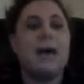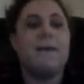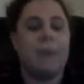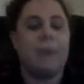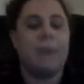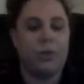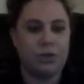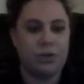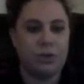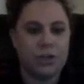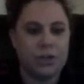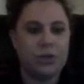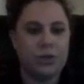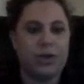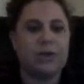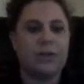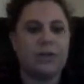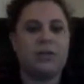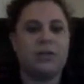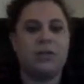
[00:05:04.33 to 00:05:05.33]
But I want you
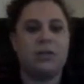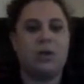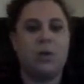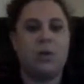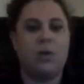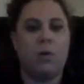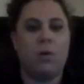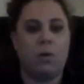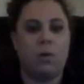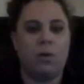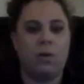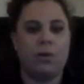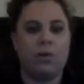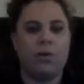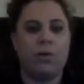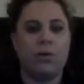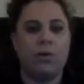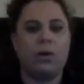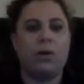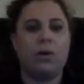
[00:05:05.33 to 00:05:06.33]
guys to go
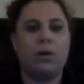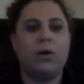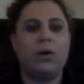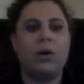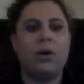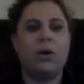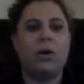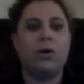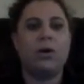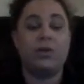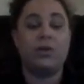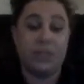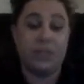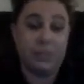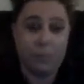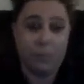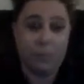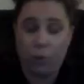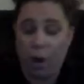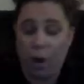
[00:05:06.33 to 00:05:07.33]
over
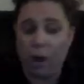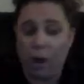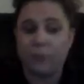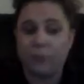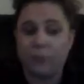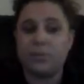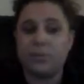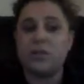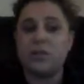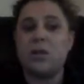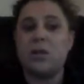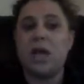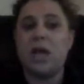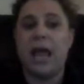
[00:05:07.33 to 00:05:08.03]
this prompt